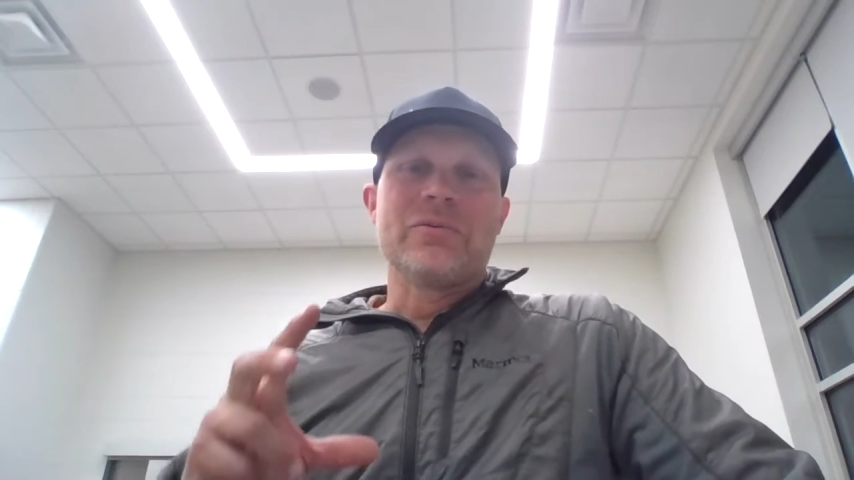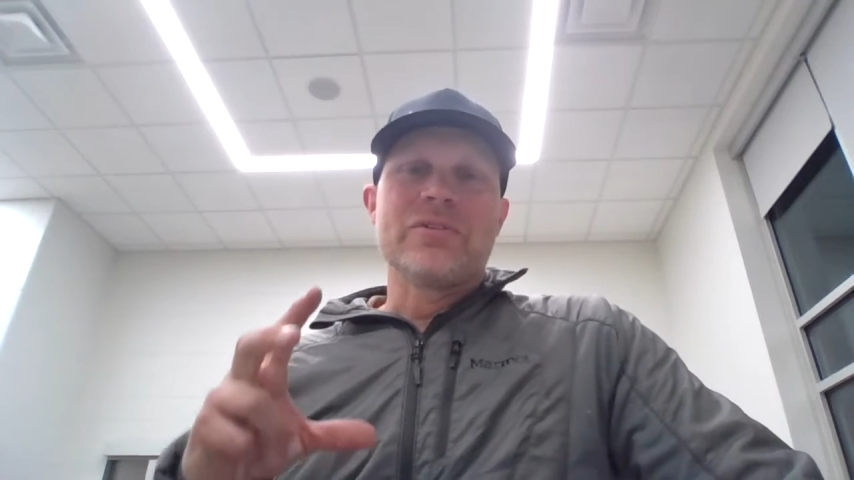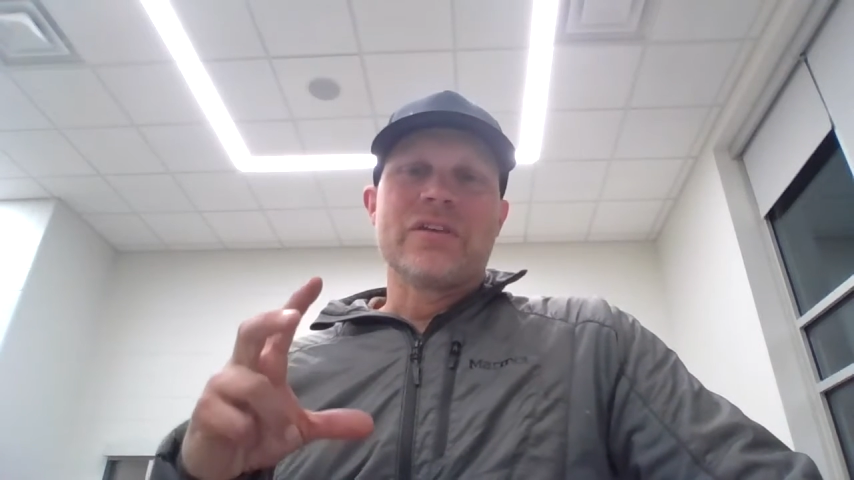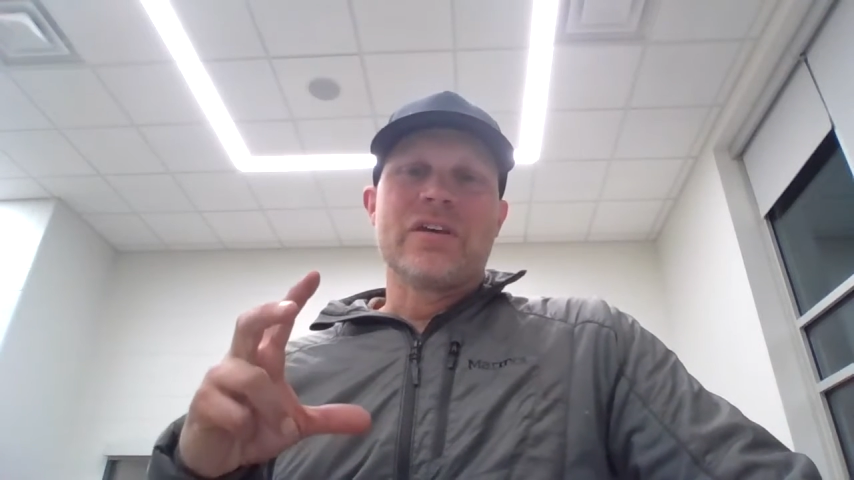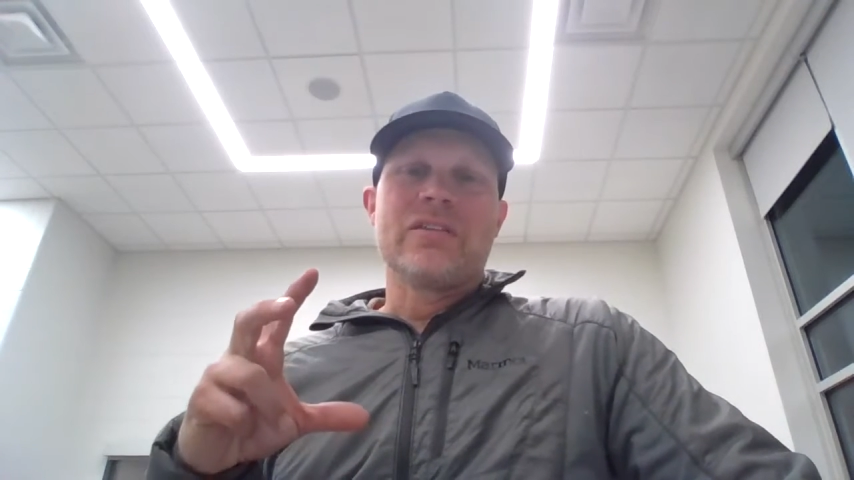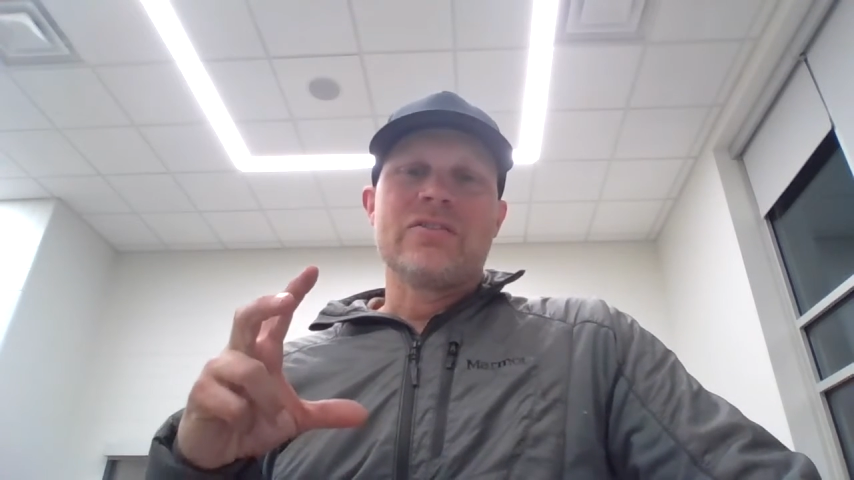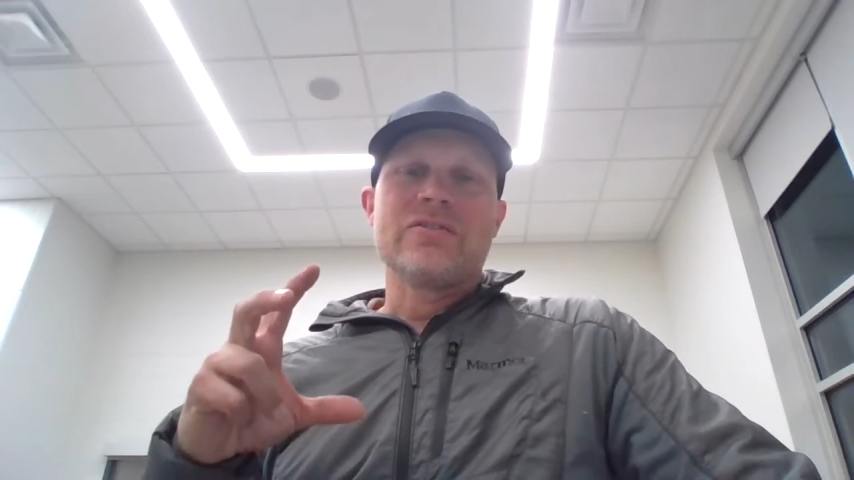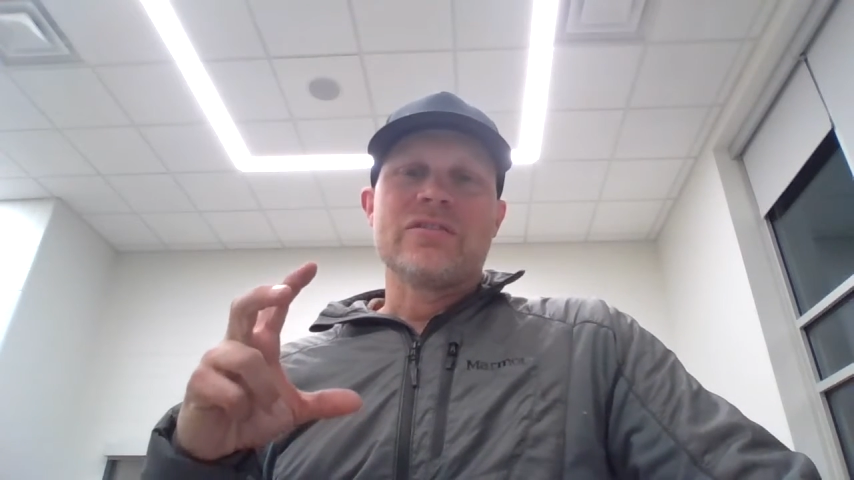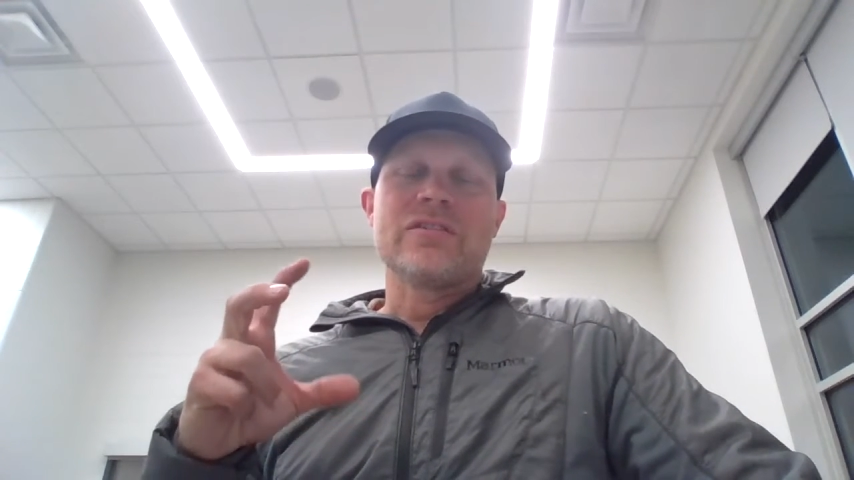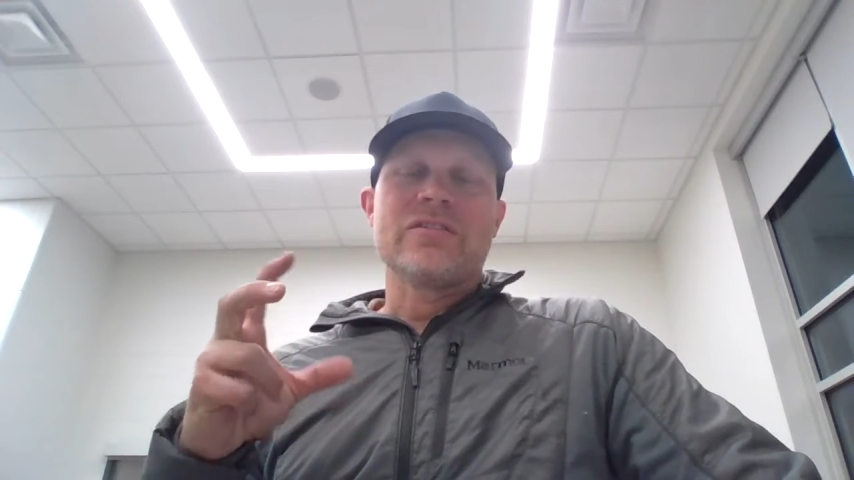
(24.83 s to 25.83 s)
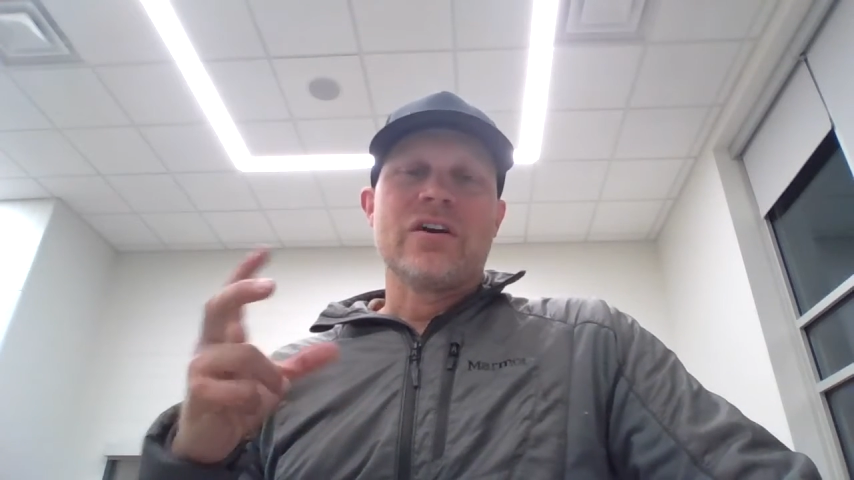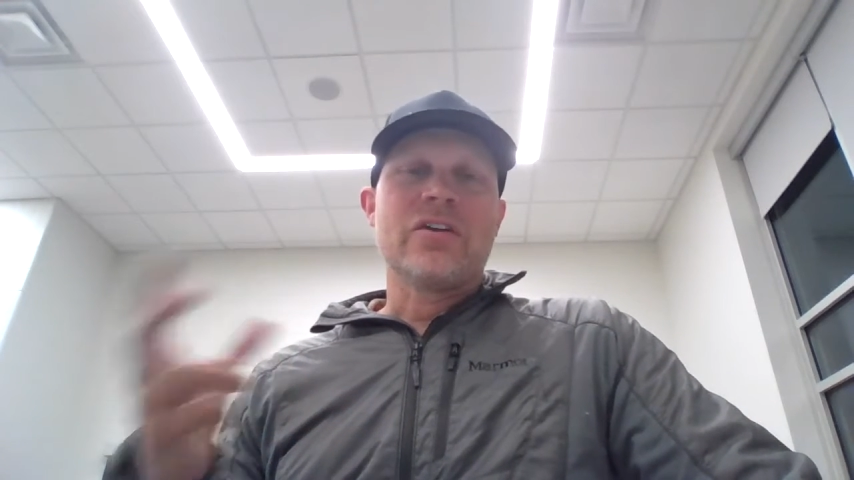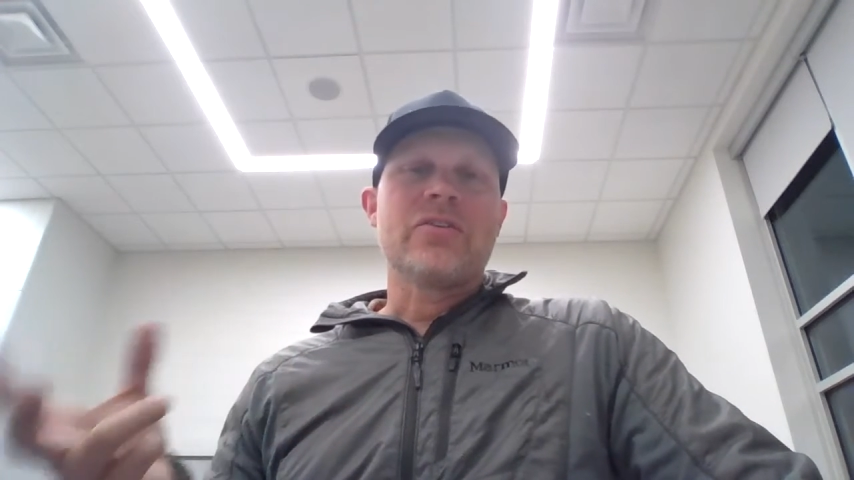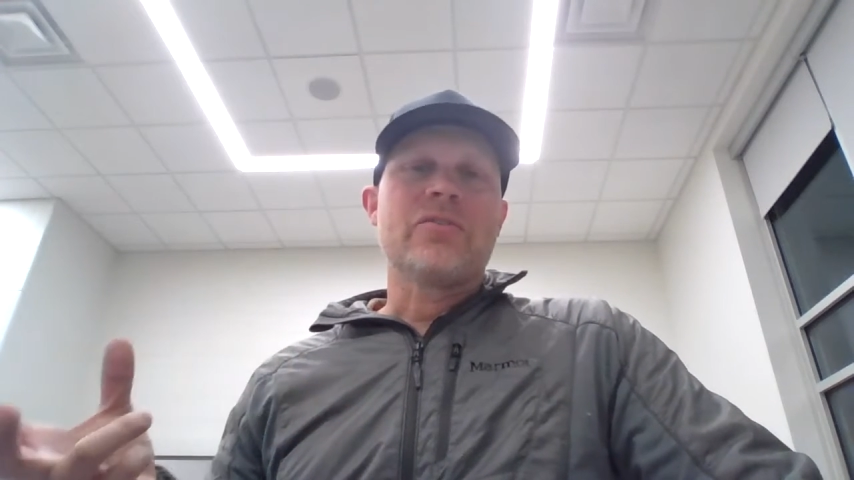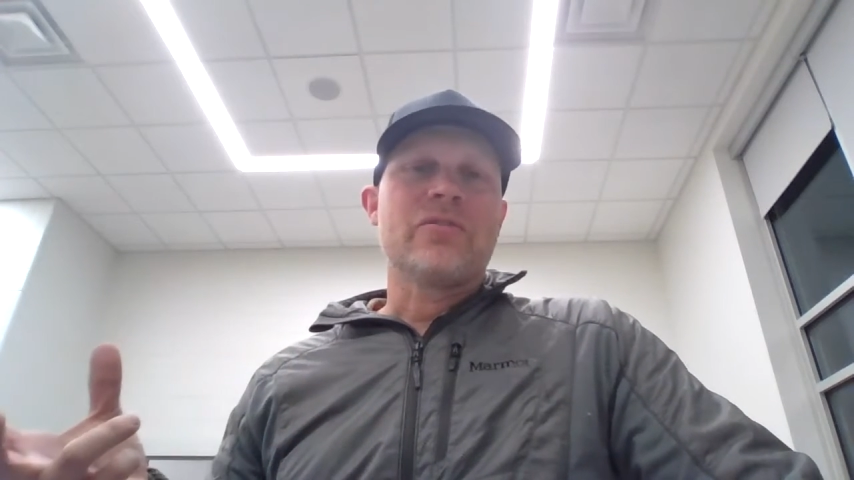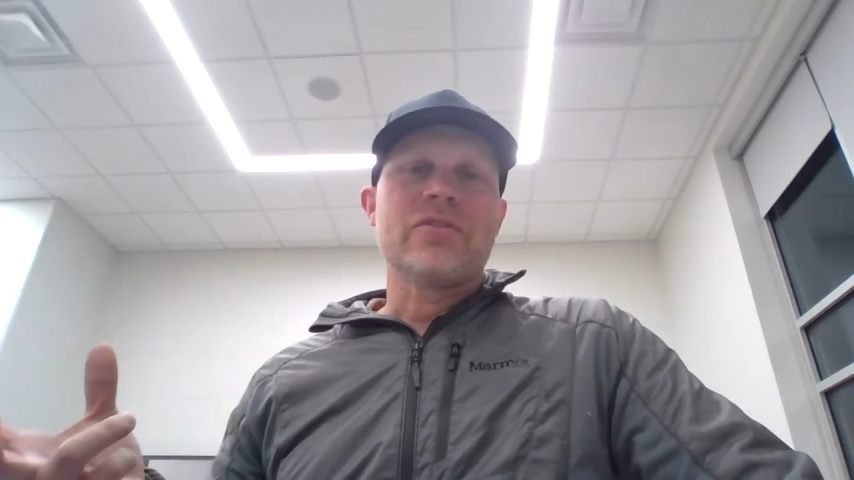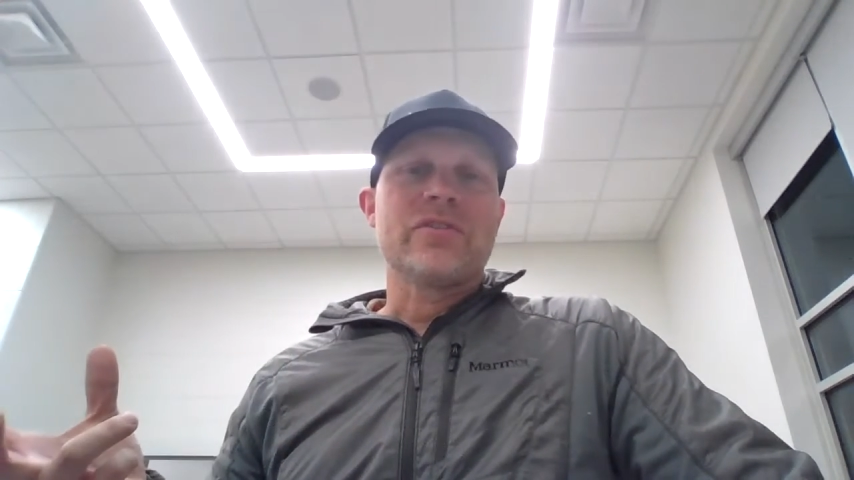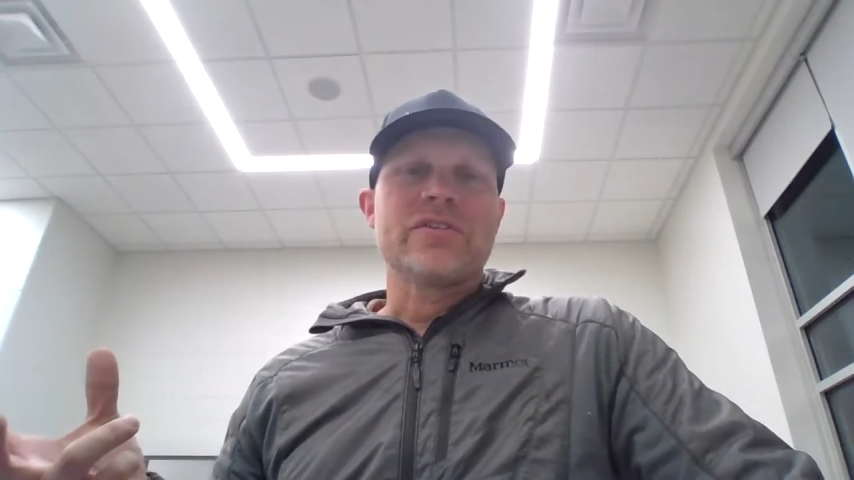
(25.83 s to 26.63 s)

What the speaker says: we said there are